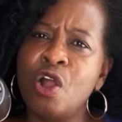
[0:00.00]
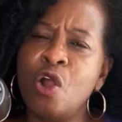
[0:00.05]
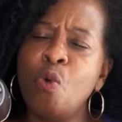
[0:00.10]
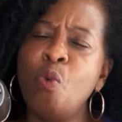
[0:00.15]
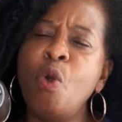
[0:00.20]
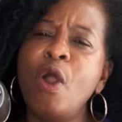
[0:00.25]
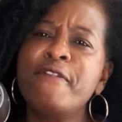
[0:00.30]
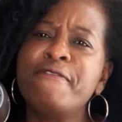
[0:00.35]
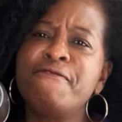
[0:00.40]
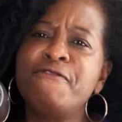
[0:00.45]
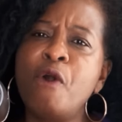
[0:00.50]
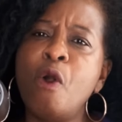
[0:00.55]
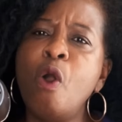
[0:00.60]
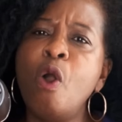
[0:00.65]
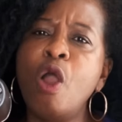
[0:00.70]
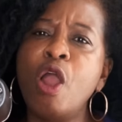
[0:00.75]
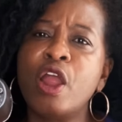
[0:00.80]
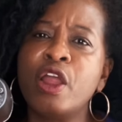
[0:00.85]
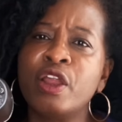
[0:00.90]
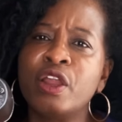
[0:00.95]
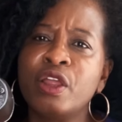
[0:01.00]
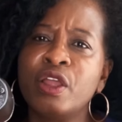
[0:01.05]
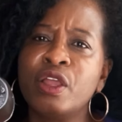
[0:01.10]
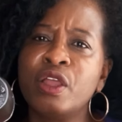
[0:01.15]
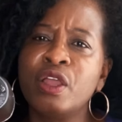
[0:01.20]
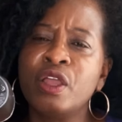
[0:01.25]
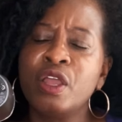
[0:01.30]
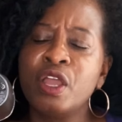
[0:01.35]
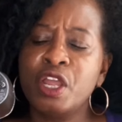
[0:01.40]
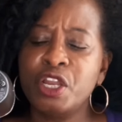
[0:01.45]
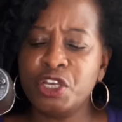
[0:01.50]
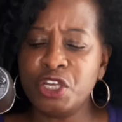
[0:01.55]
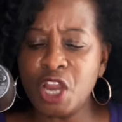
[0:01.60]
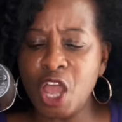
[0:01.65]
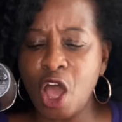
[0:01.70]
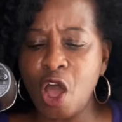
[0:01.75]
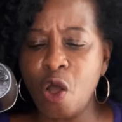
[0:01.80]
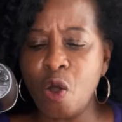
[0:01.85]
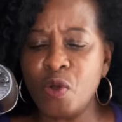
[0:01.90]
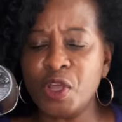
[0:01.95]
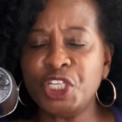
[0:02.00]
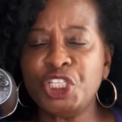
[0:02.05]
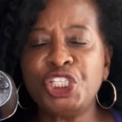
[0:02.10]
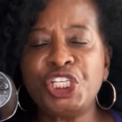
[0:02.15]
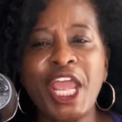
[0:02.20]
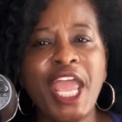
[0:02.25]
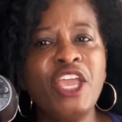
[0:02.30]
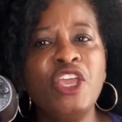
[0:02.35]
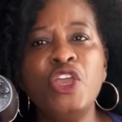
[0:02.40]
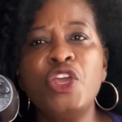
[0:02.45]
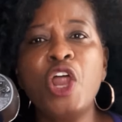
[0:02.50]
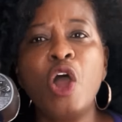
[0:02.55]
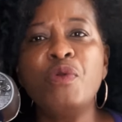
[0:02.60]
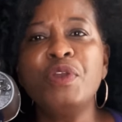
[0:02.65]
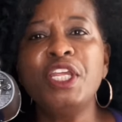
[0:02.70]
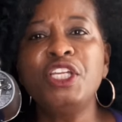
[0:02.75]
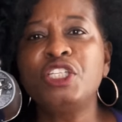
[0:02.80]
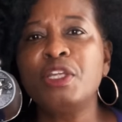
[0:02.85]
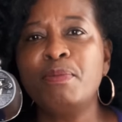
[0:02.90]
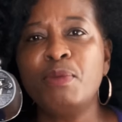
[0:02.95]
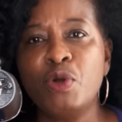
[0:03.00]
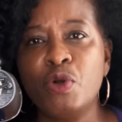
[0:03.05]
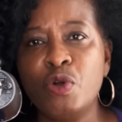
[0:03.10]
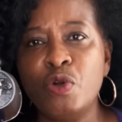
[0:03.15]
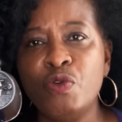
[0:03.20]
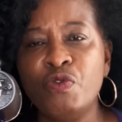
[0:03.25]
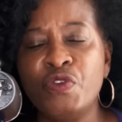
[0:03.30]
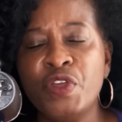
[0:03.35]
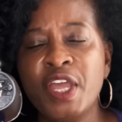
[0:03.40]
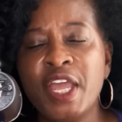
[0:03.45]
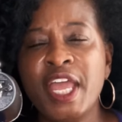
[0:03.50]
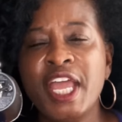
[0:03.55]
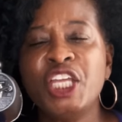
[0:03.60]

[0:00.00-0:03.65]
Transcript: What for? No, Shay, you don't need to move.